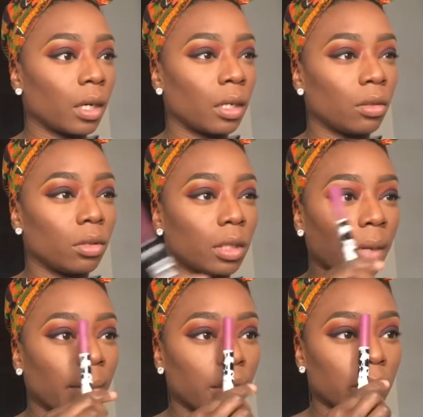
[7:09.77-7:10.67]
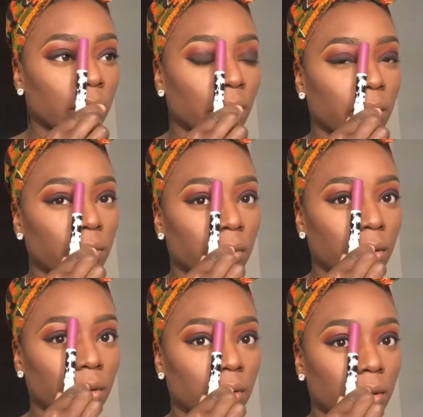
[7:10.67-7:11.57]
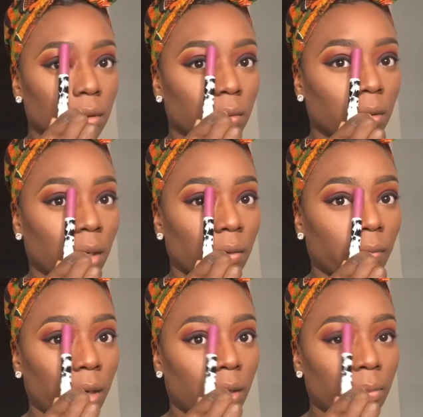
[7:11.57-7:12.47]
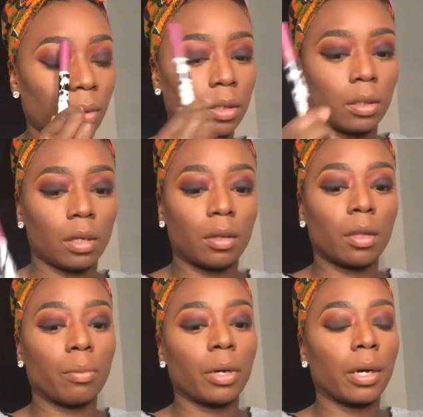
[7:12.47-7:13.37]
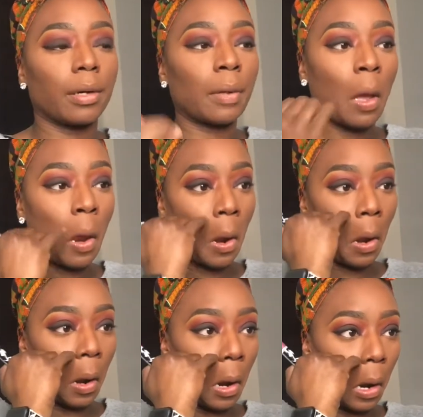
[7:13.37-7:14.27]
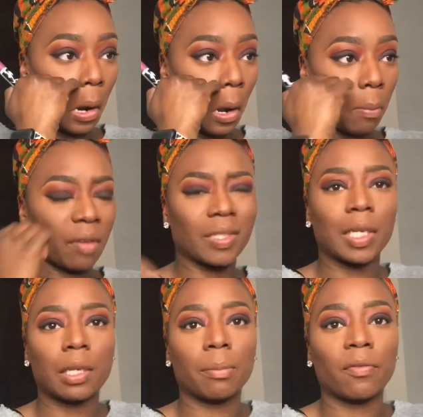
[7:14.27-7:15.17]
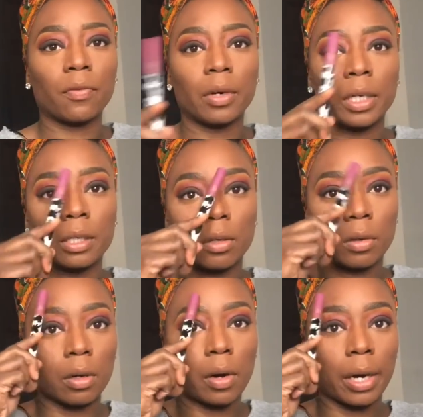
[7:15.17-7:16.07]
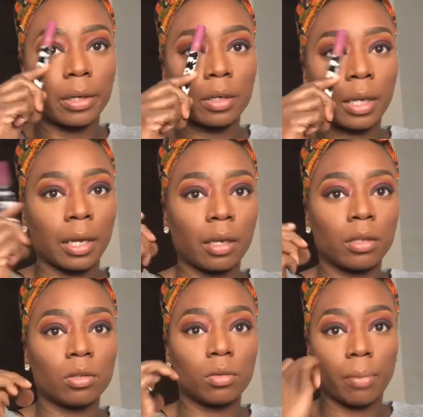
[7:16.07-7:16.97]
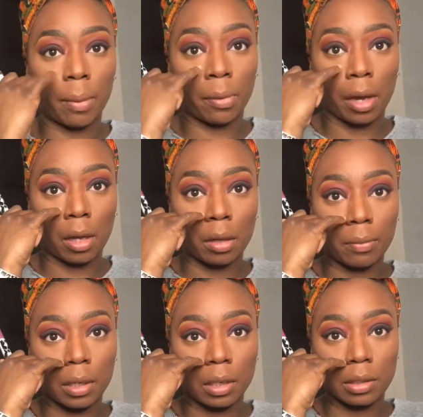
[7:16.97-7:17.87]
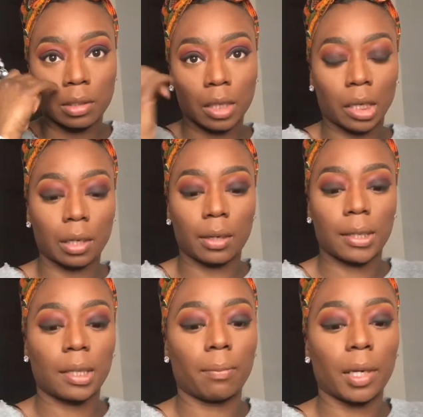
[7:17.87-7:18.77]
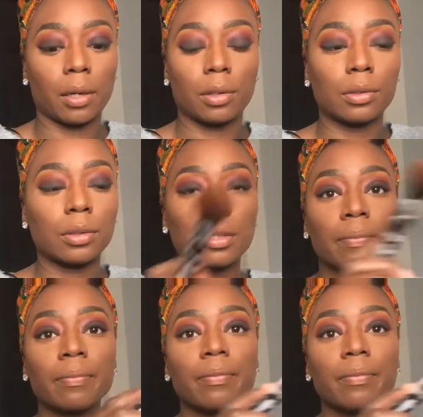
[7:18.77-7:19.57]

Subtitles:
I usually take my nose contour until like right up underneath the brow. I've said that before, I don't go higher like into my brow because that's gonna lengthen my nose.